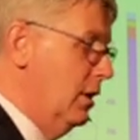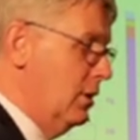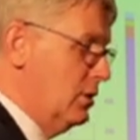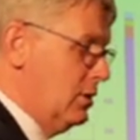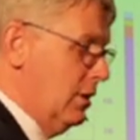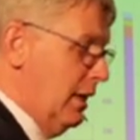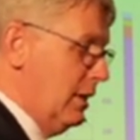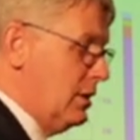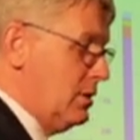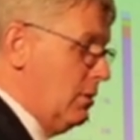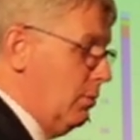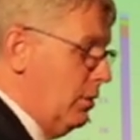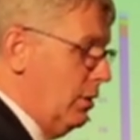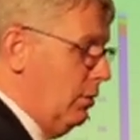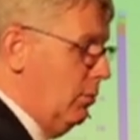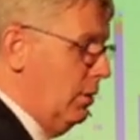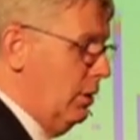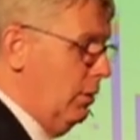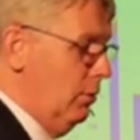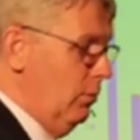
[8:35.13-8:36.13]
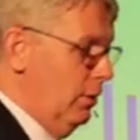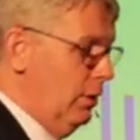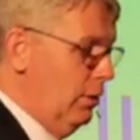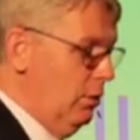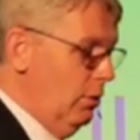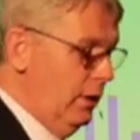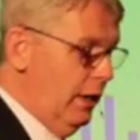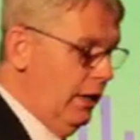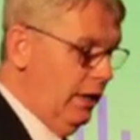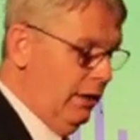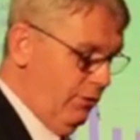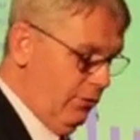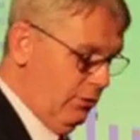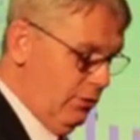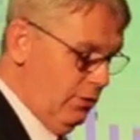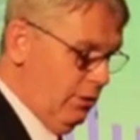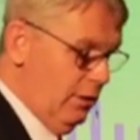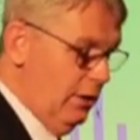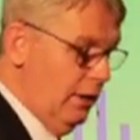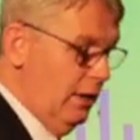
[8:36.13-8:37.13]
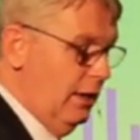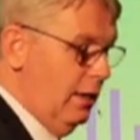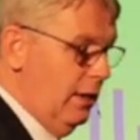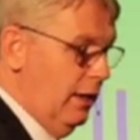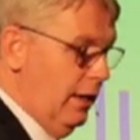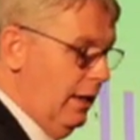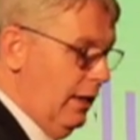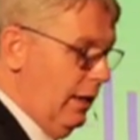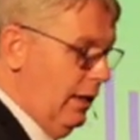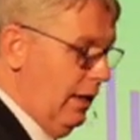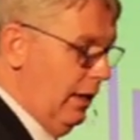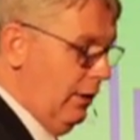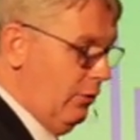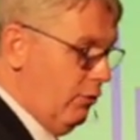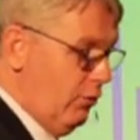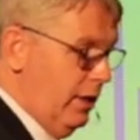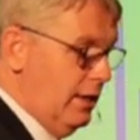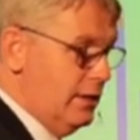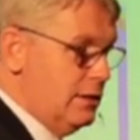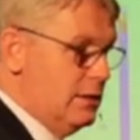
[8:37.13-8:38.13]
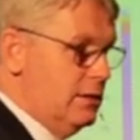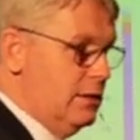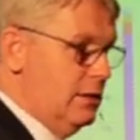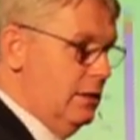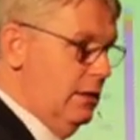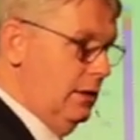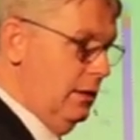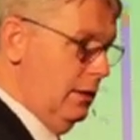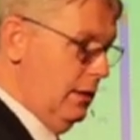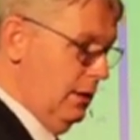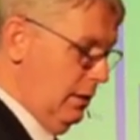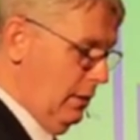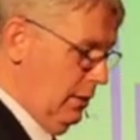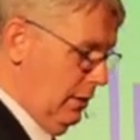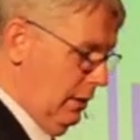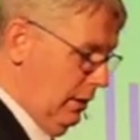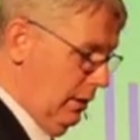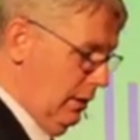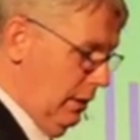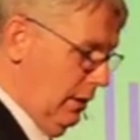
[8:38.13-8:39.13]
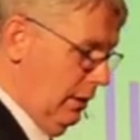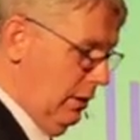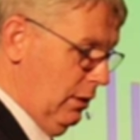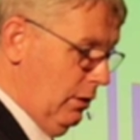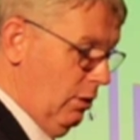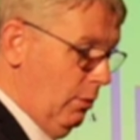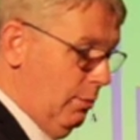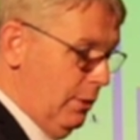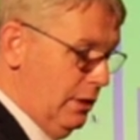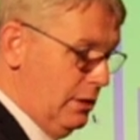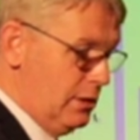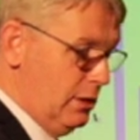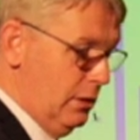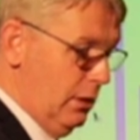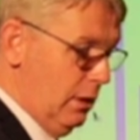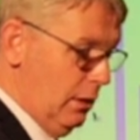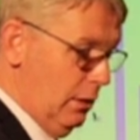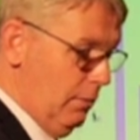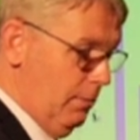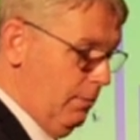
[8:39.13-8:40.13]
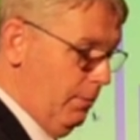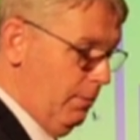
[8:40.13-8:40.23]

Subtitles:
So that's something we're going to have to address in the coming cycle.